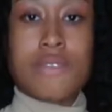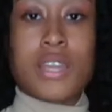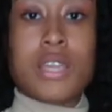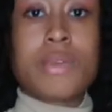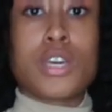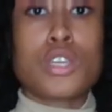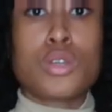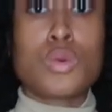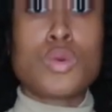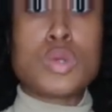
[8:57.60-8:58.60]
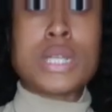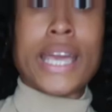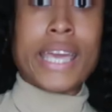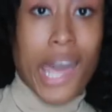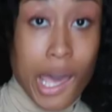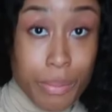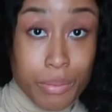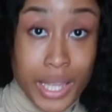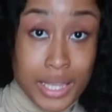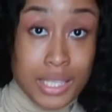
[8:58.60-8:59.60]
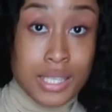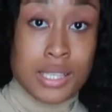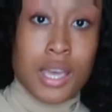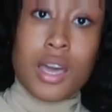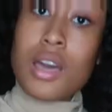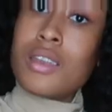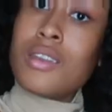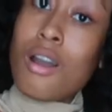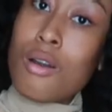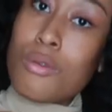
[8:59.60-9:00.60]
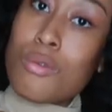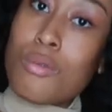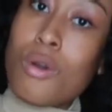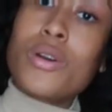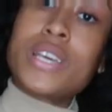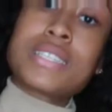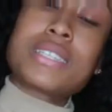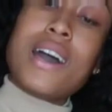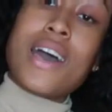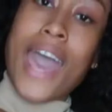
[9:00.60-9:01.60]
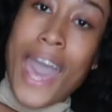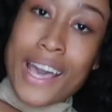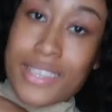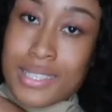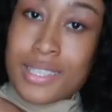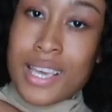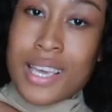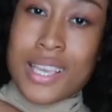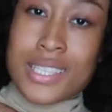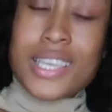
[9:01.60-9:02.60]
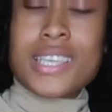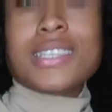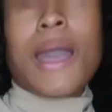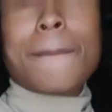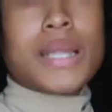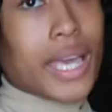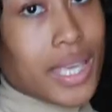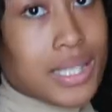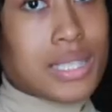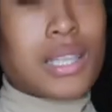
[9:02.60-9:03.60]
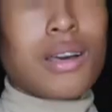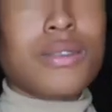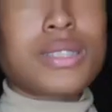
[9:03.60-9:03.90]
and it be a huge like gap like this? No. Well, it's not as skin tight, but like it's close,